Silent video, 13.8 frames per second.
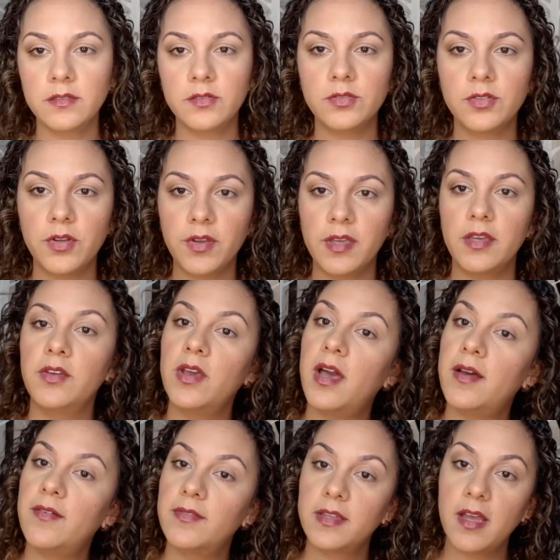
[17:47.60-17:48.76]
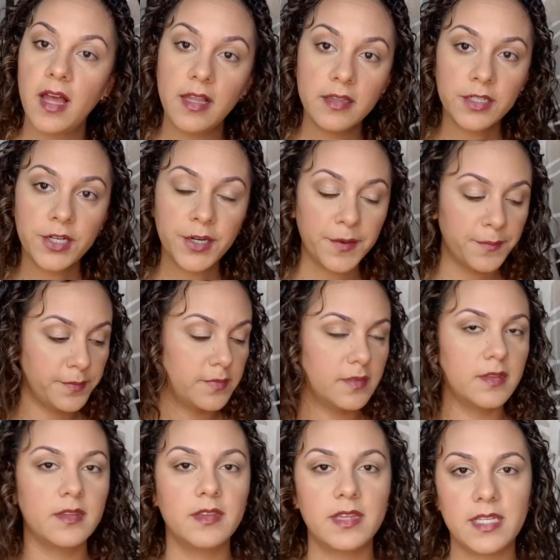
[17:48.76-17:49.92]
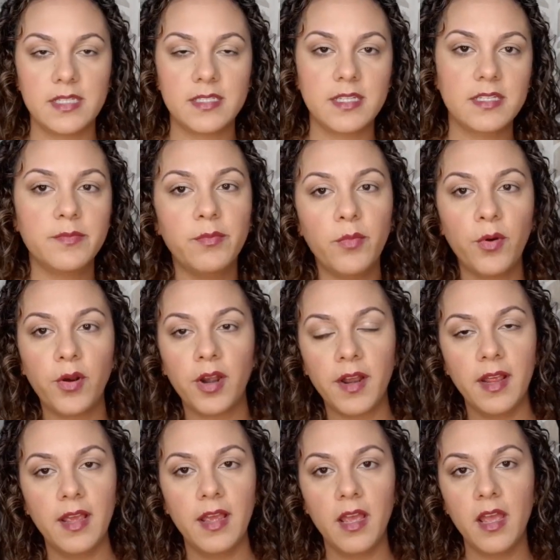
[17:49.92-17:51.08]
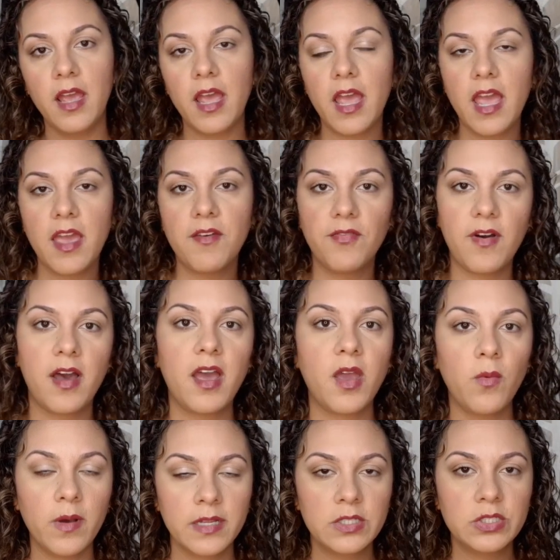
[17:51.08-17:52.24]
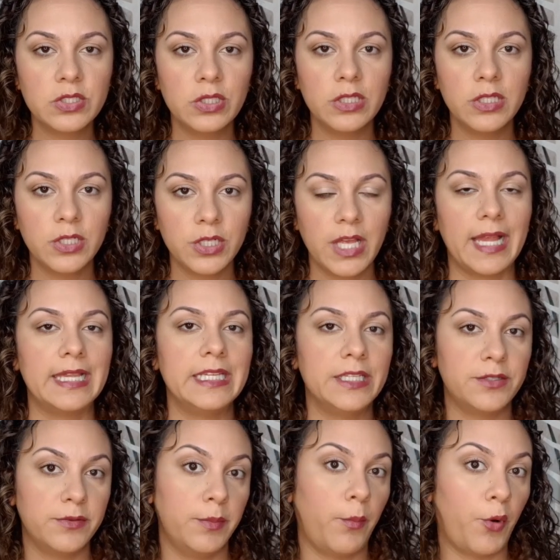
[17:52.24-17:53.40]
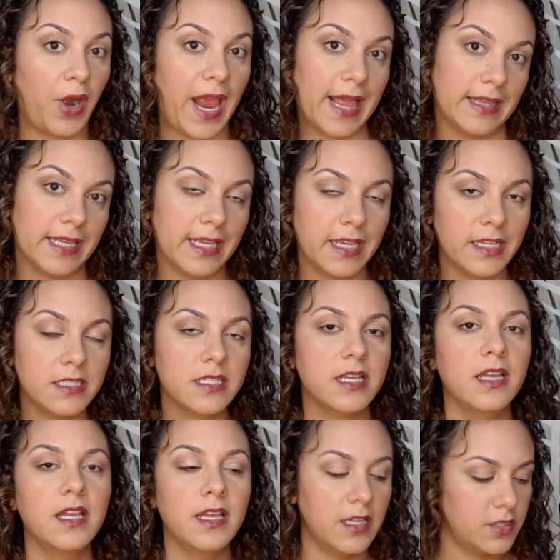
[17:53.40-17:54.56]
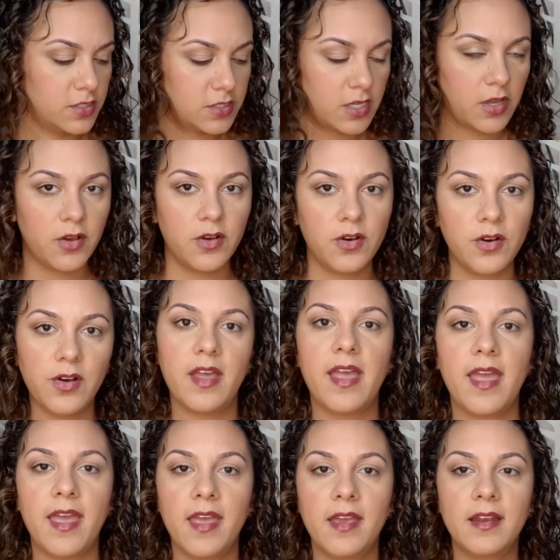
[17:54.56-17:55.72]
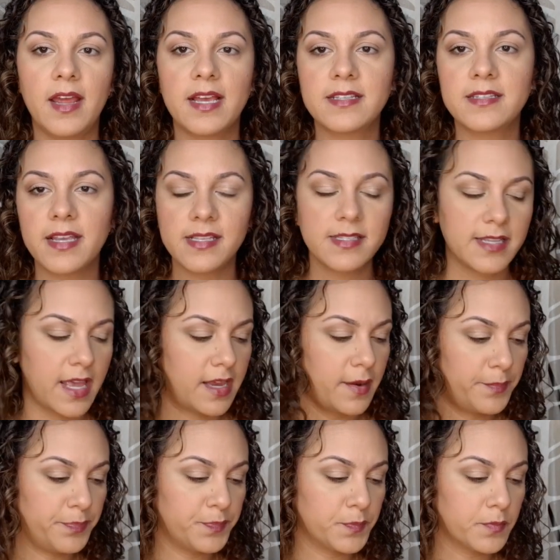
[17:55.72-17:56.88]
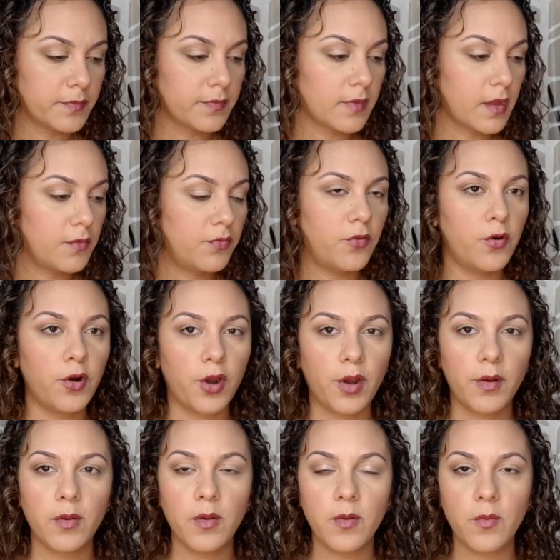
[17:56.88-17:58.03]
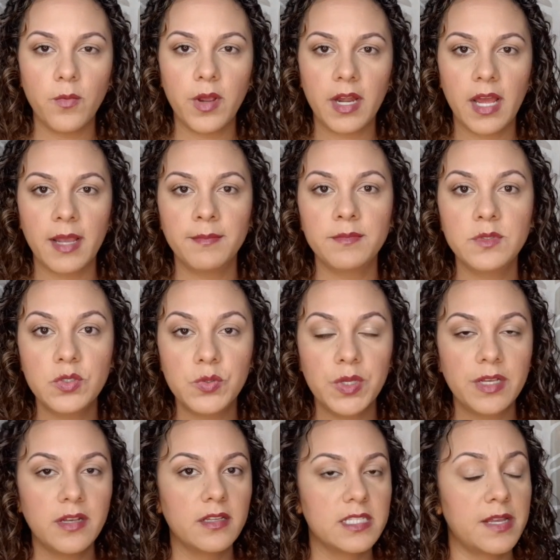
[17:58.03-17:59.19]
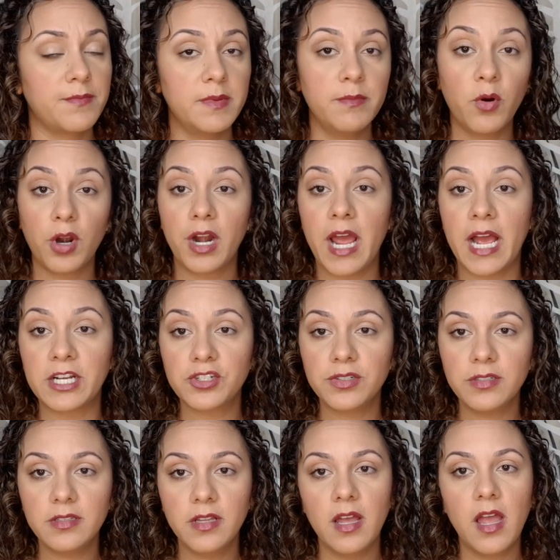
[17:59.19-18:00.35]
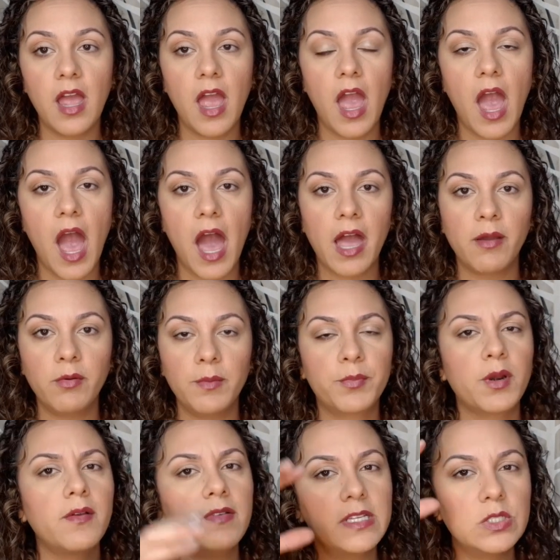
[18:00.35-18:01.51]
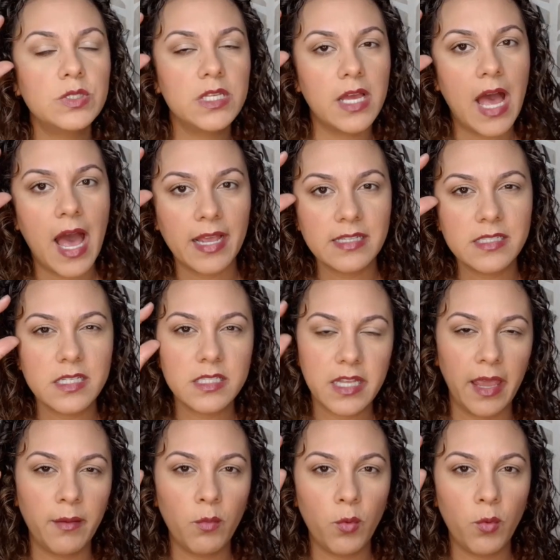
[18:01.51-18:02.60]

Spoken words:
so here you have the color. This is more if I want to look a little bit more elegant. So, and as I said, for when I'm doing something more natural, I will probably do the eyes the same